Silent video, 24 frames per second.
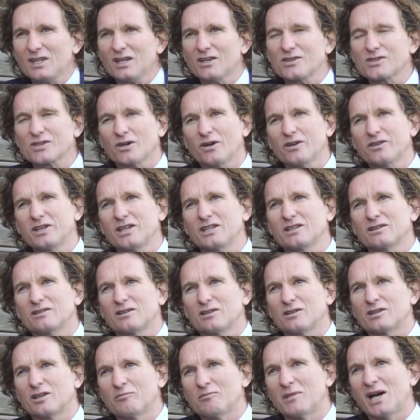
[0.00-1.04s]
So I think
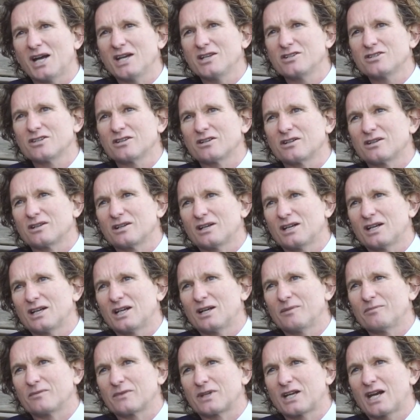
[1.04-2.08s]
that the major
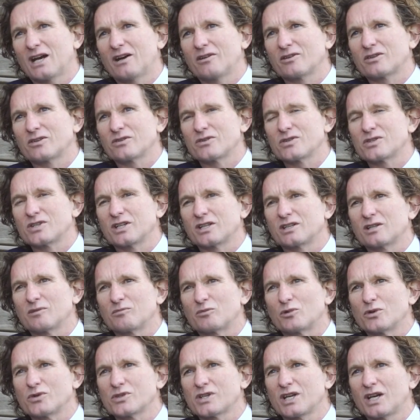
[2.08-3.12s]
characteristic that
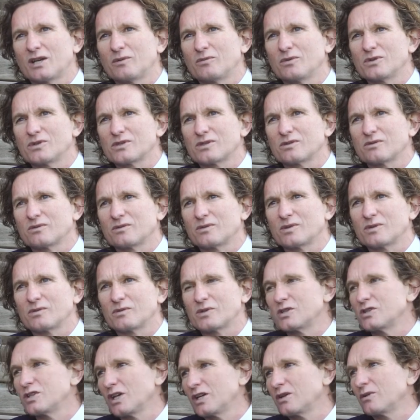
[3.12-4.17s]
Bruce had was
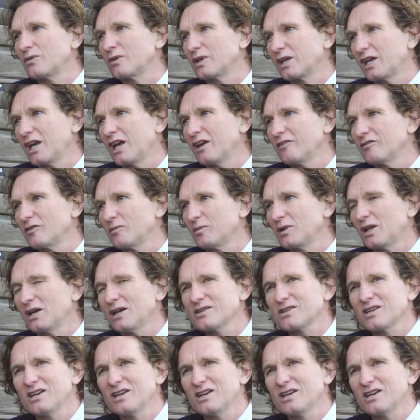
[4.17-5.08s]
a genuine care for players.